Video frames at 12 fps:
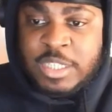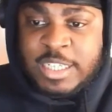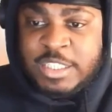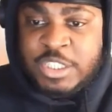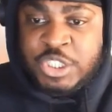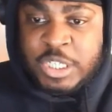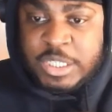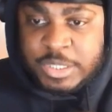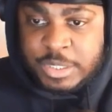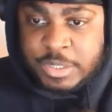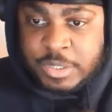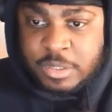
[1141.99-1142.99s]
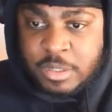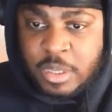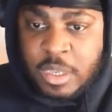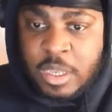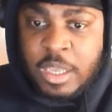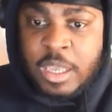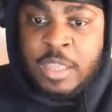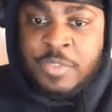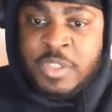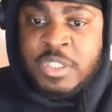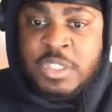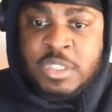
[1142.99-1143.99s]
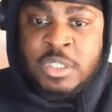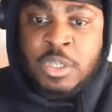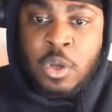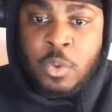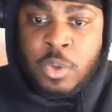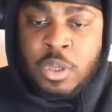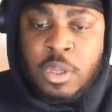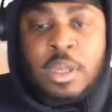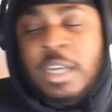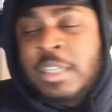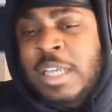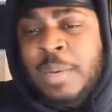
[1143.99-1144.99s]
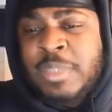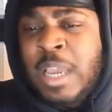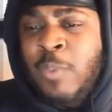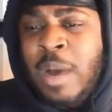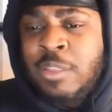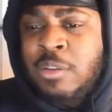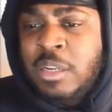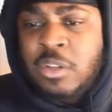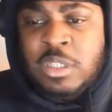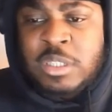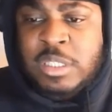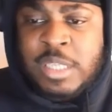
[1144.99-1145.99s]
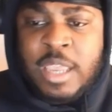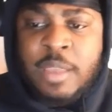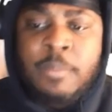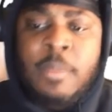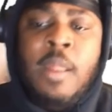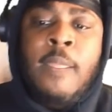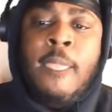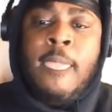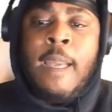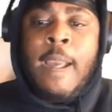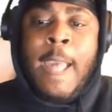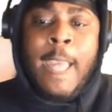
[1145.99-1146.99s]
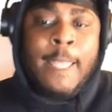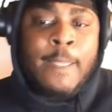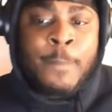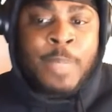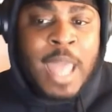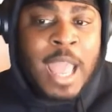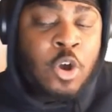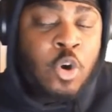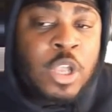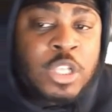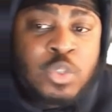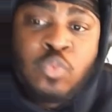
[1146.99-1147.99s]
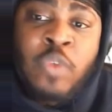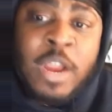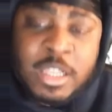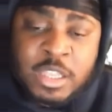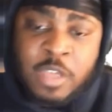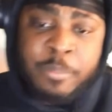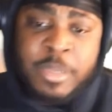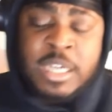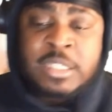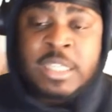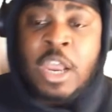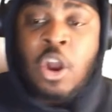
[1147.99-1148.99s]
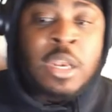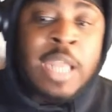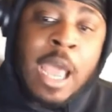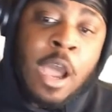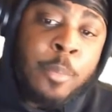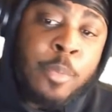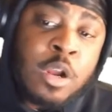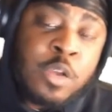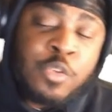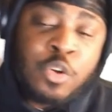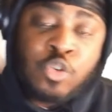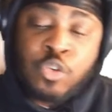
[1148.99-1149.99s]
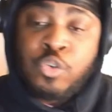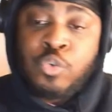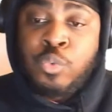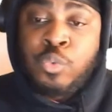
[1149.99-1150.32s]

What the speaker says: That's Justice. And this is Noah. Because I was like, why do they look the same? I am not going to rank them because they are not a part of the crew.